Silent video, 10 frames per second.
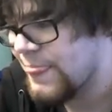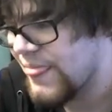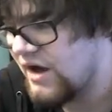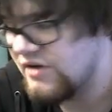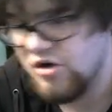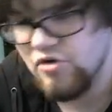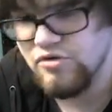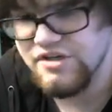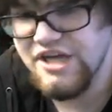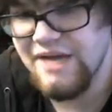
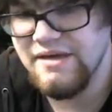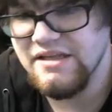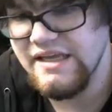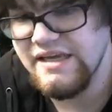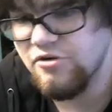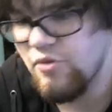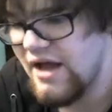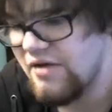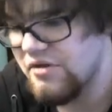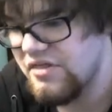Darklord enchantment, link it
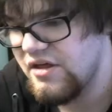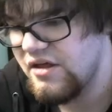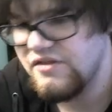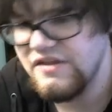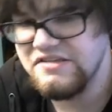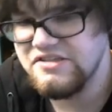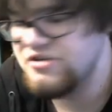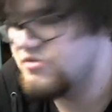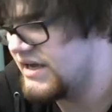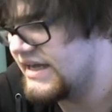away with these
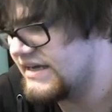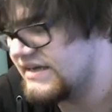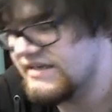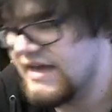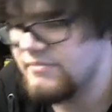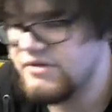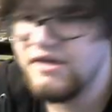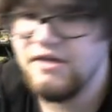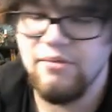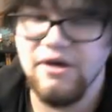2, and get condemned.
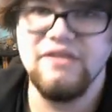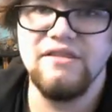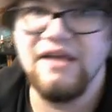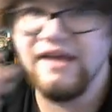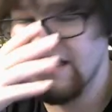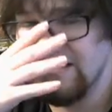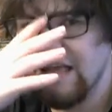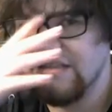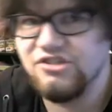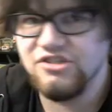But again,
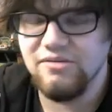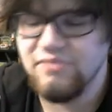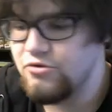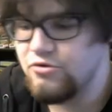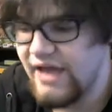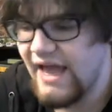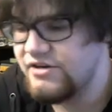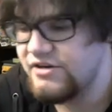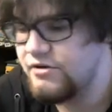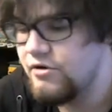that's just something you
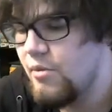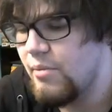can do.